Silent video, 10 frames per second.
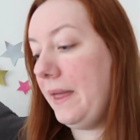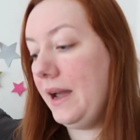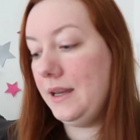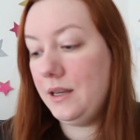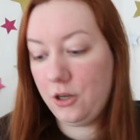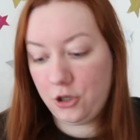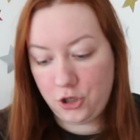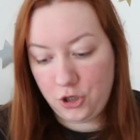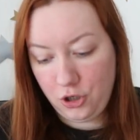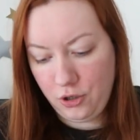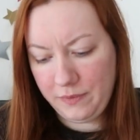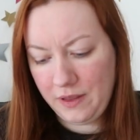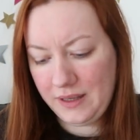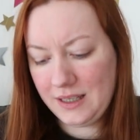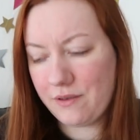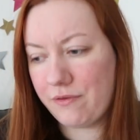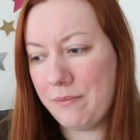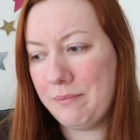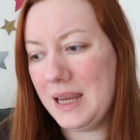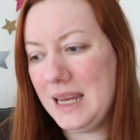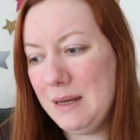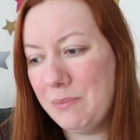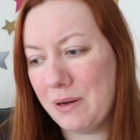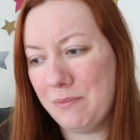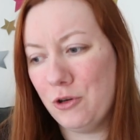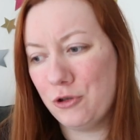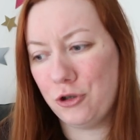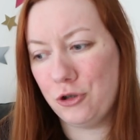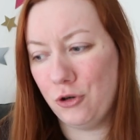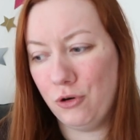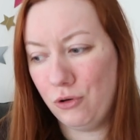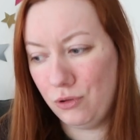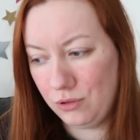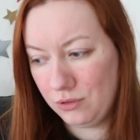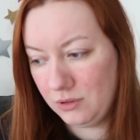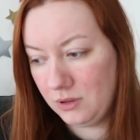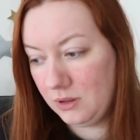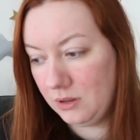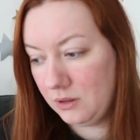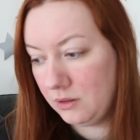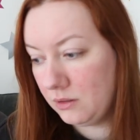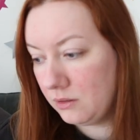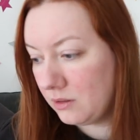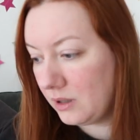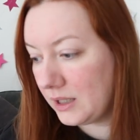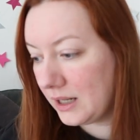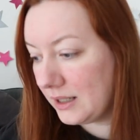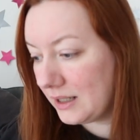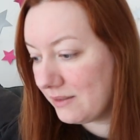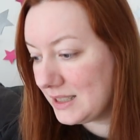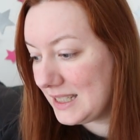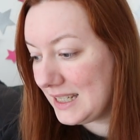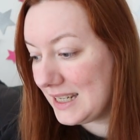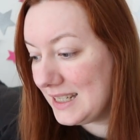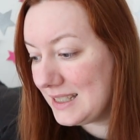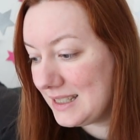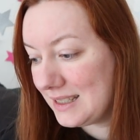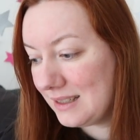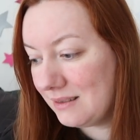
I assume that these are from me, but I'm not sure. I can't guarantee it.